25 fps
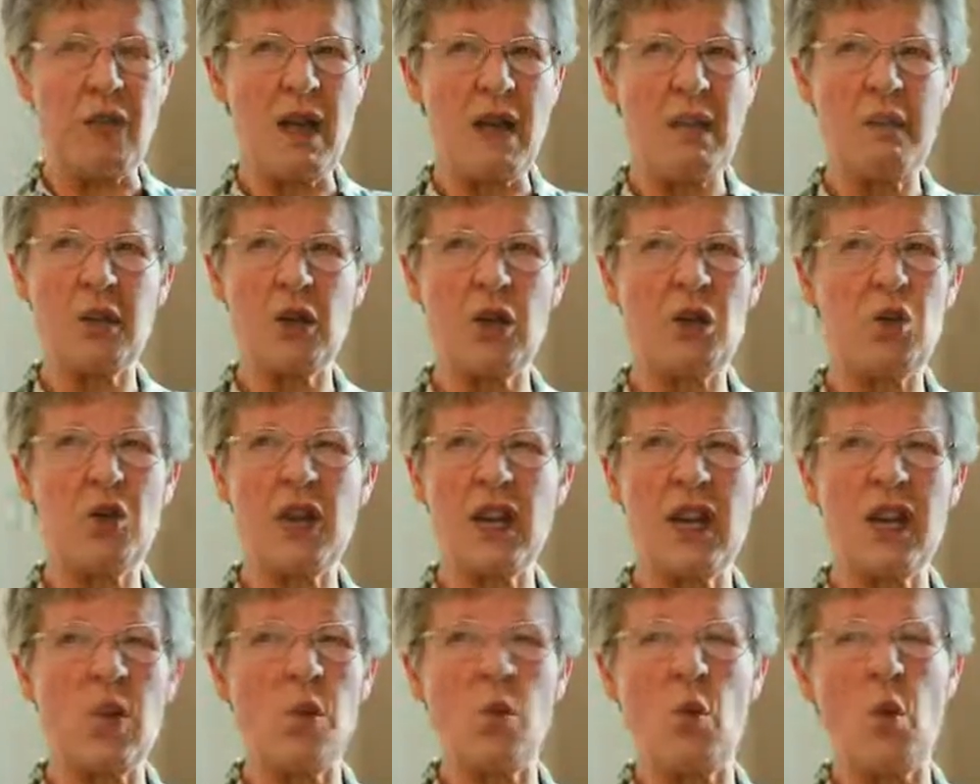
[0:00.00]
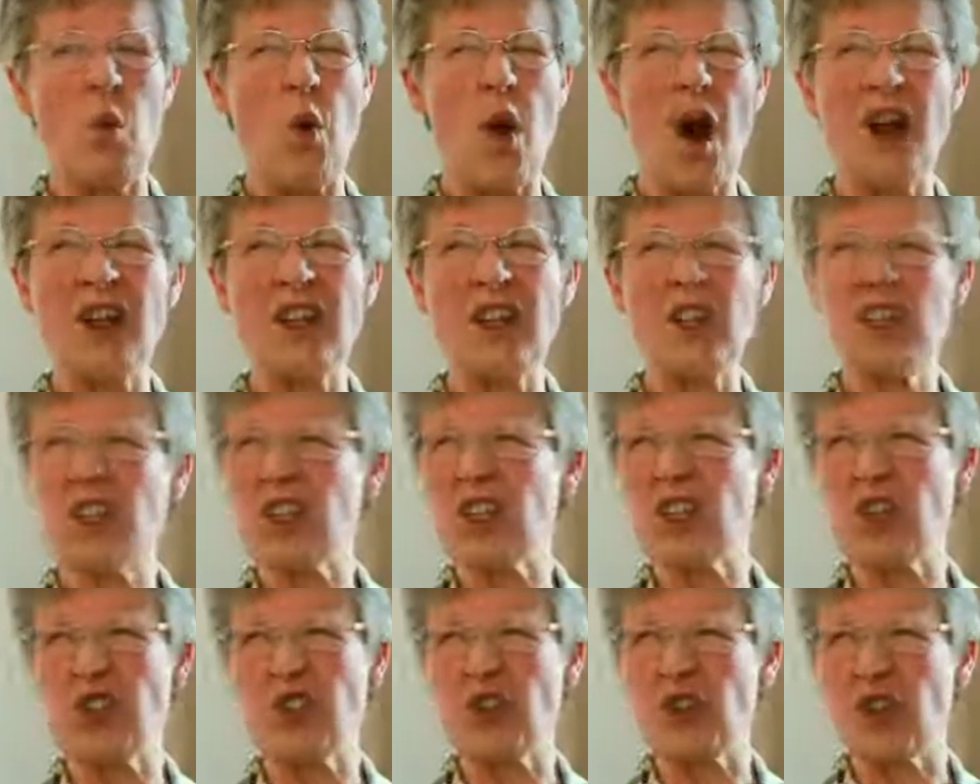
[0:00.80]
maybe only one
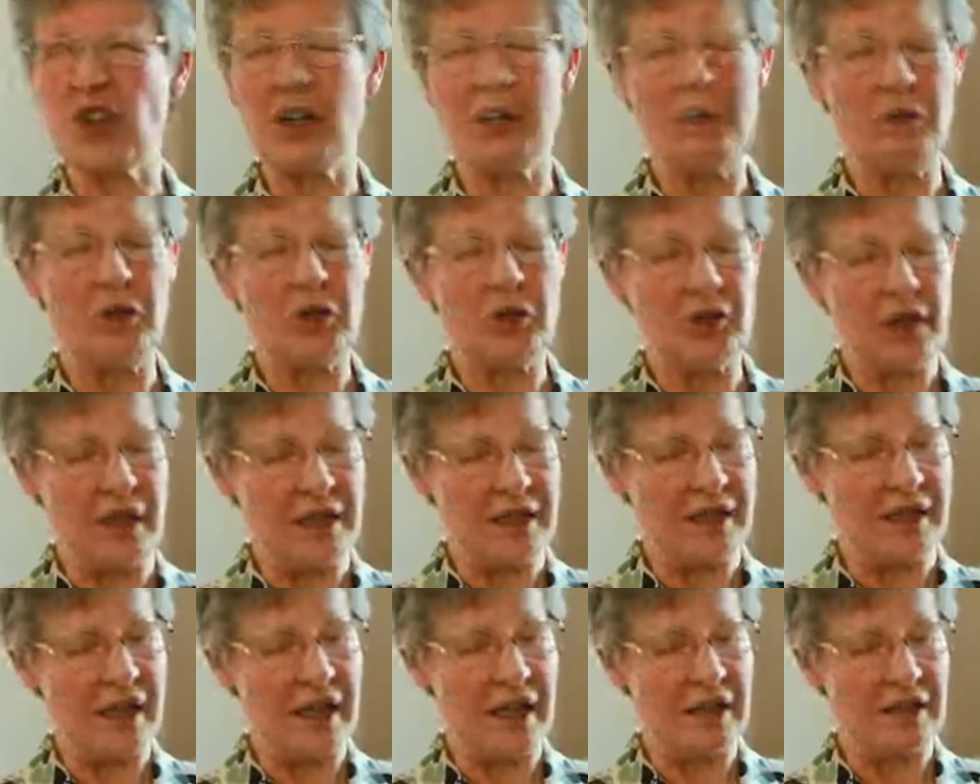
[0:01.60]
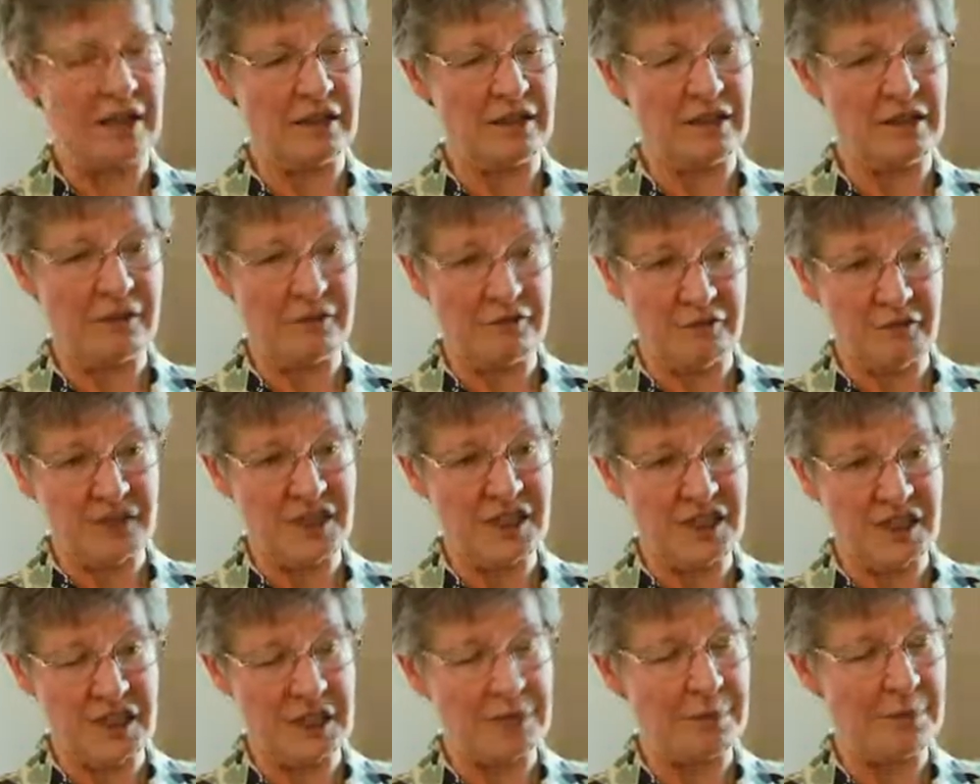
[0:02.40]
astronomer had had the
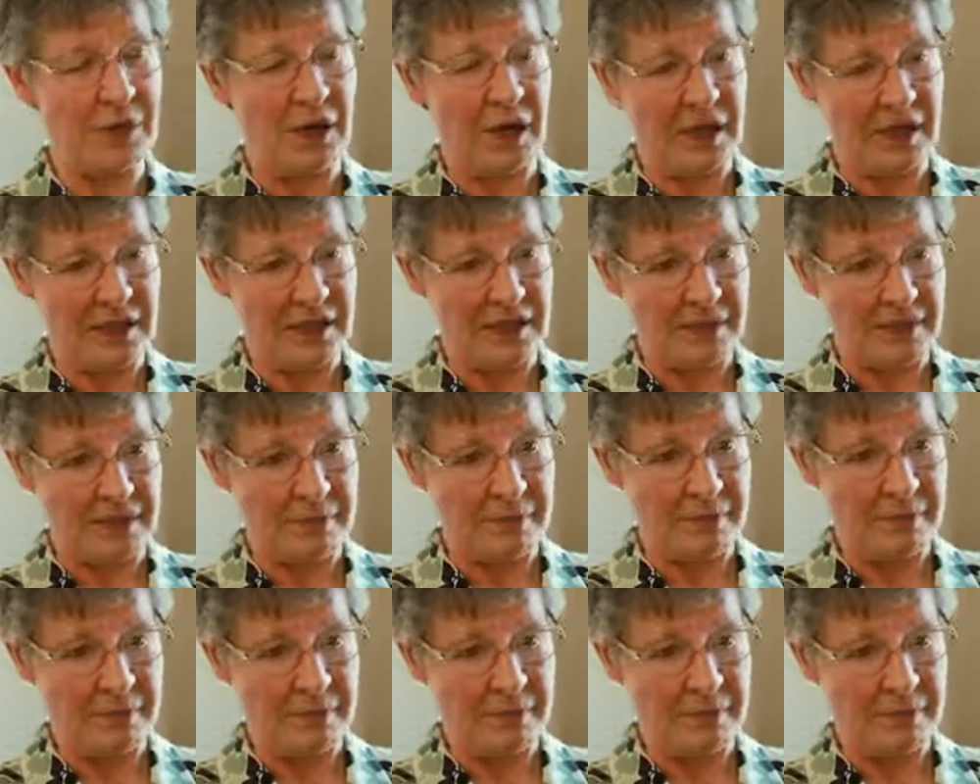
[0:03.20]
physics prize,